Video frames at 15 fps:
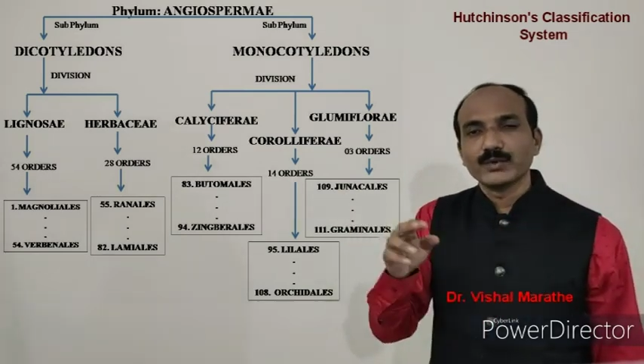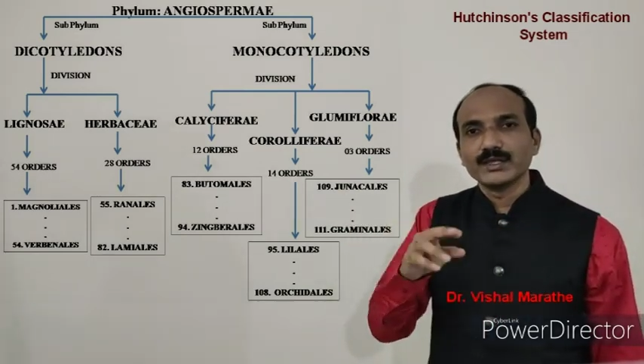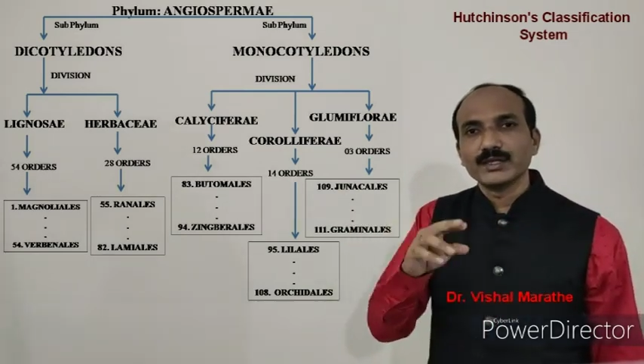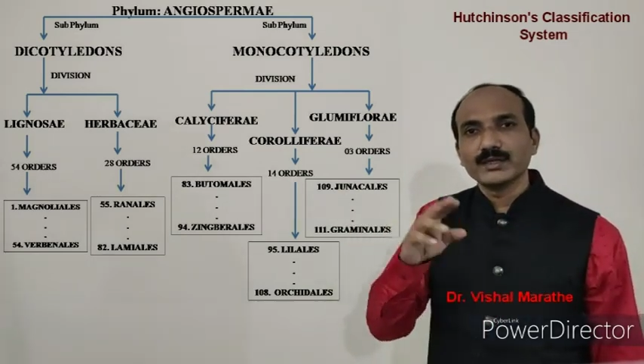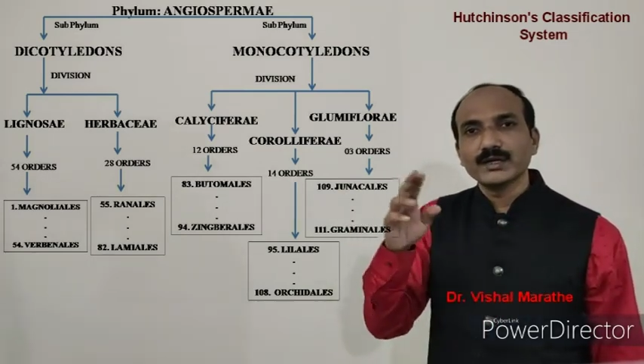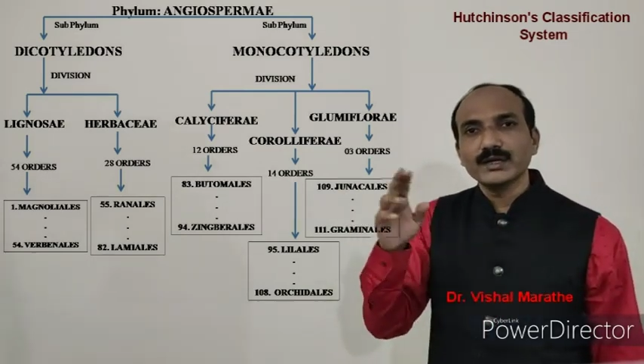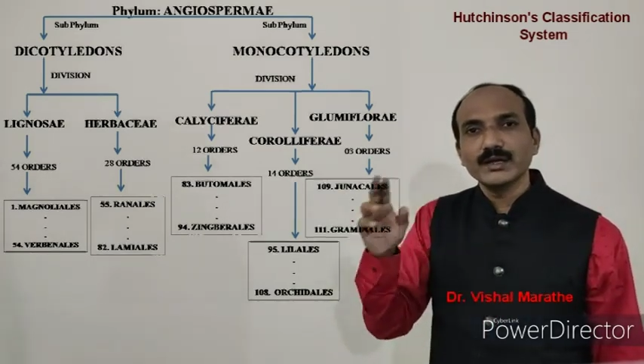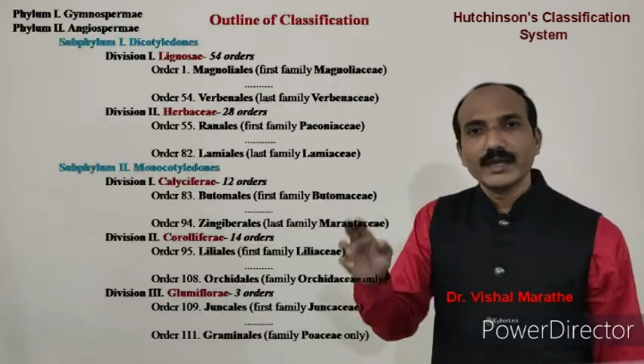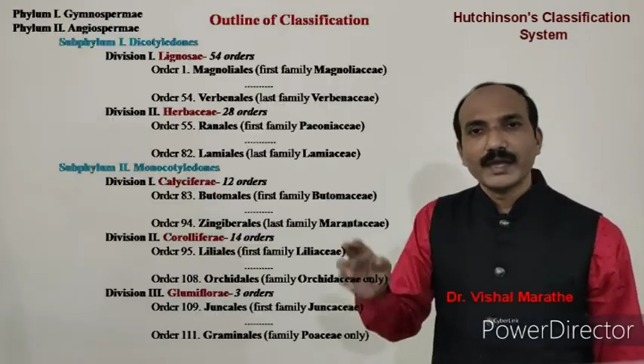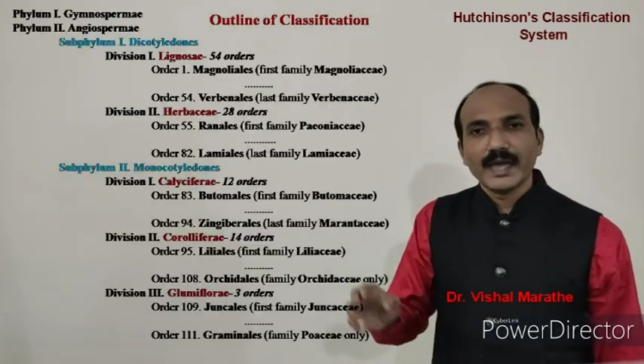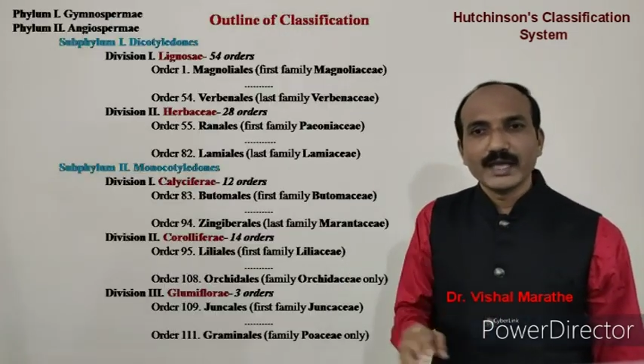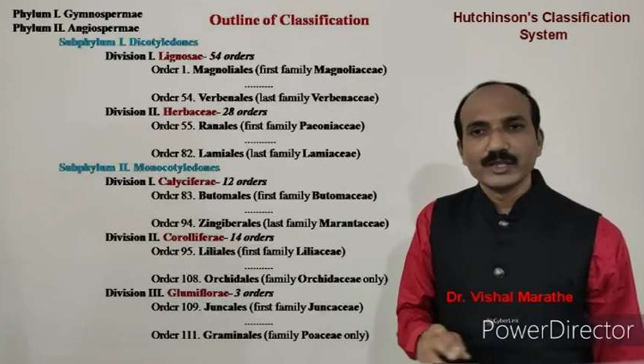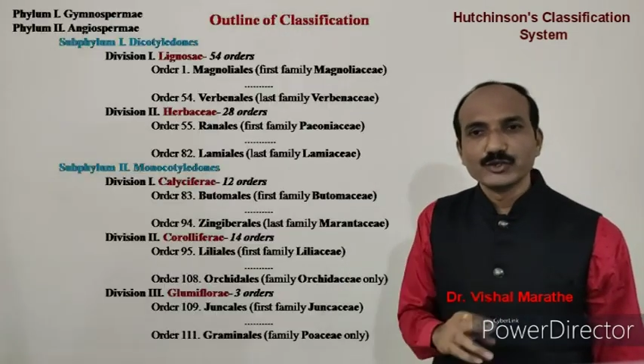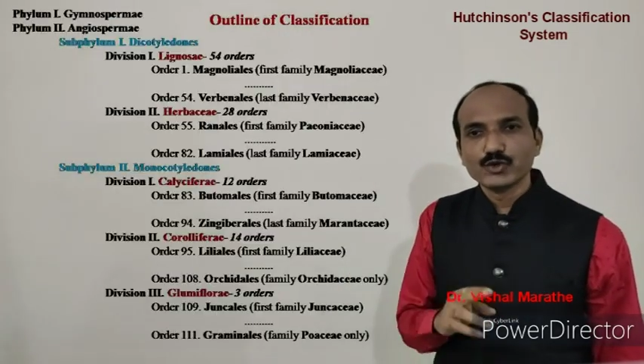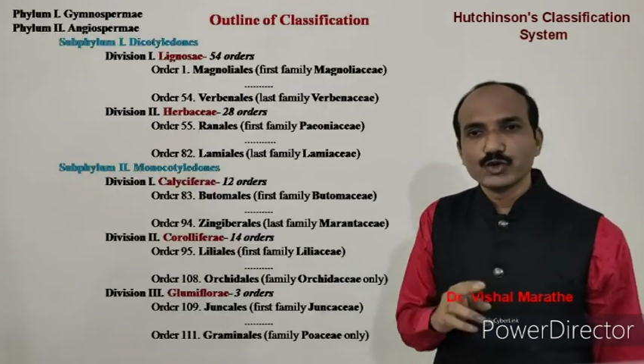within the
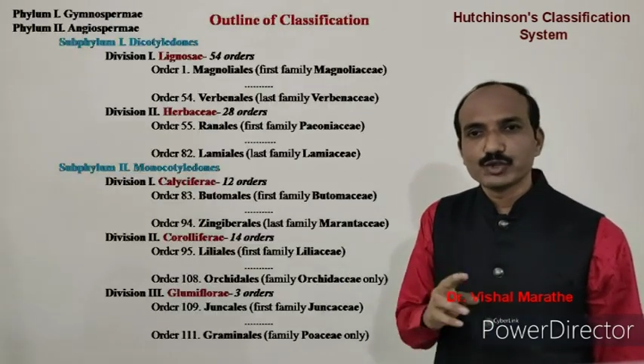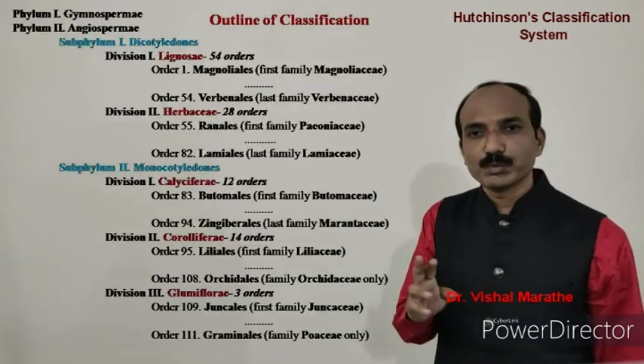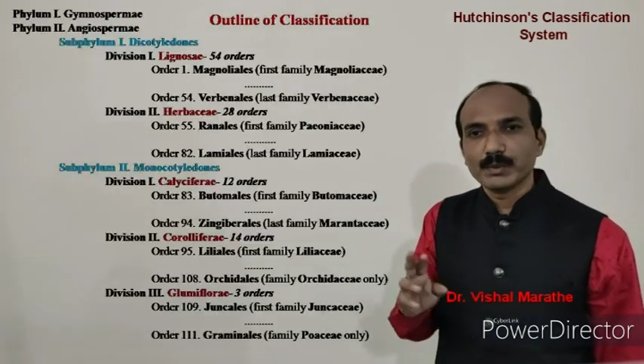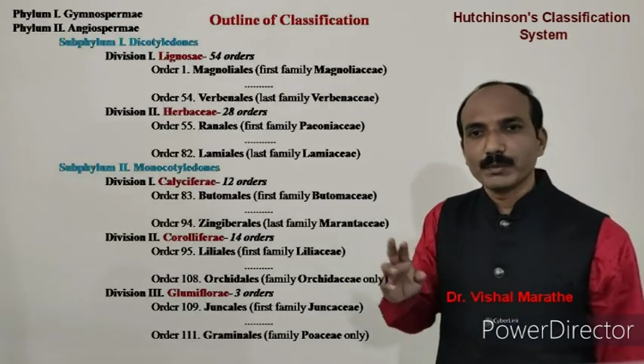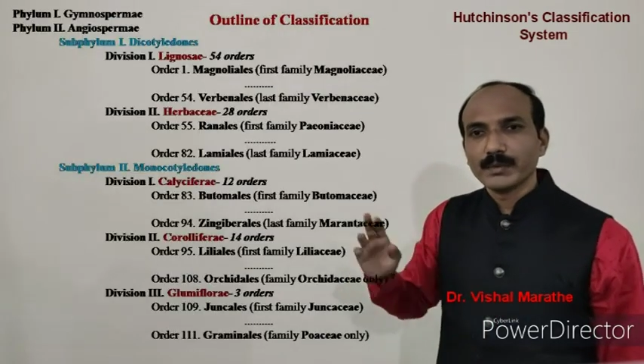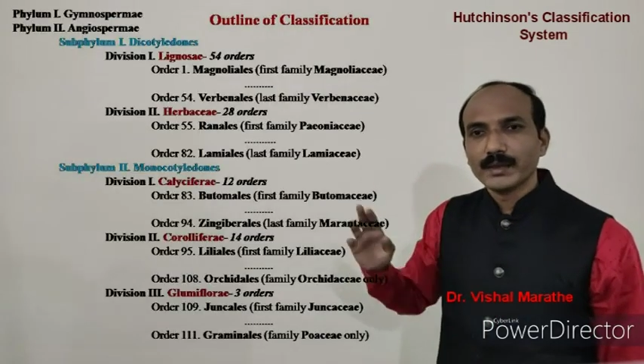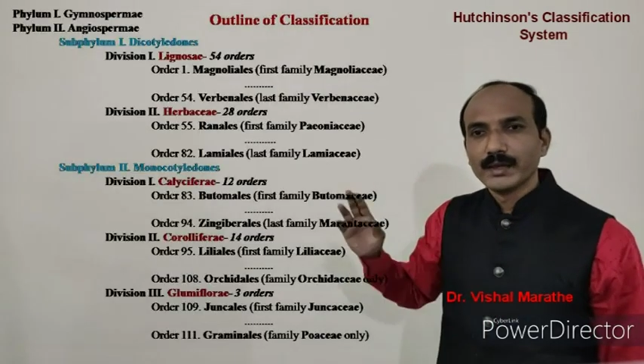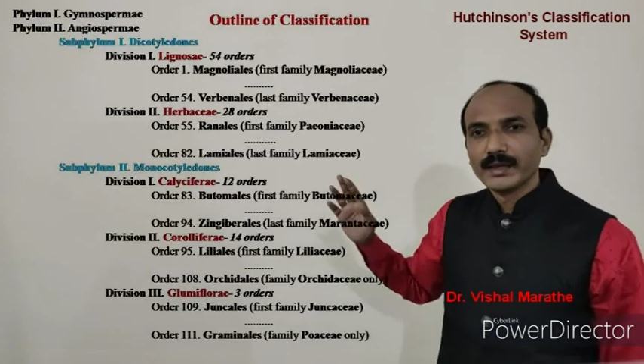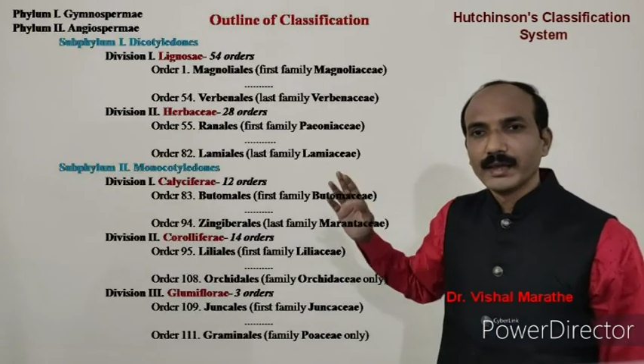angiosperm,